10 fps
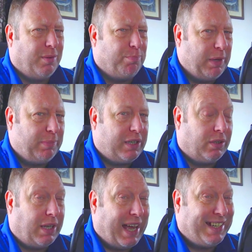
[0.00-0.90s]

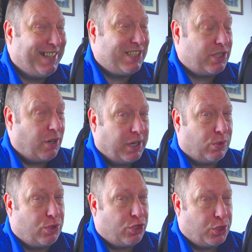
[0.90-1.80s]
Biblical and
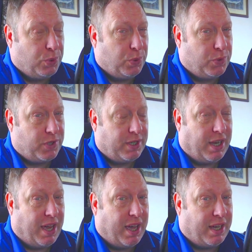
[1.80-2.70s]
historical truth
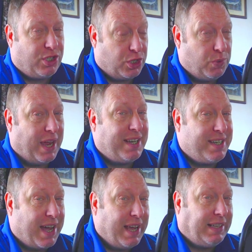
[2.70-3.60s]
are two
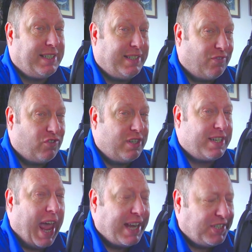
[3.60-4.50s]
entirely different
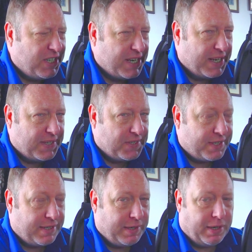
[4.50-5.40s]
entities.
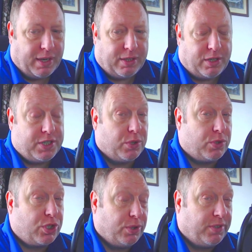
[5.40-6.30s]
There is no
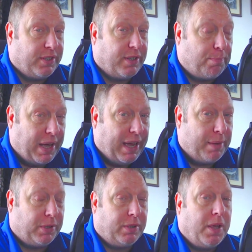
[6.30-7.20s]
truth in the
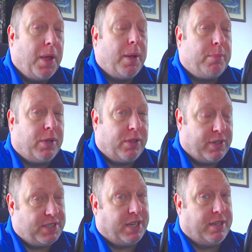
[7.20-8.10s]
Bible, but there
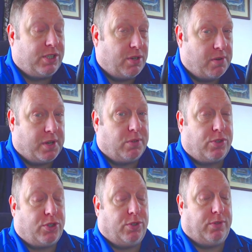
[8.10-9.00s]
is historical
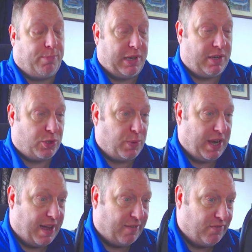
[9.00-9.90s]
truth because we
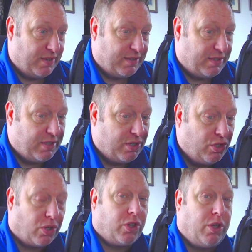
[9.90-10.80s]
have
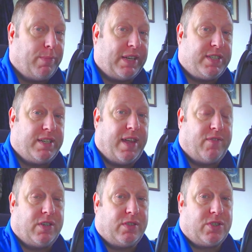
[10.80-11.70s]
documented
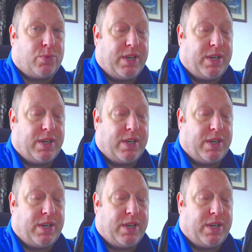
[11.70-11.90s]
evidence.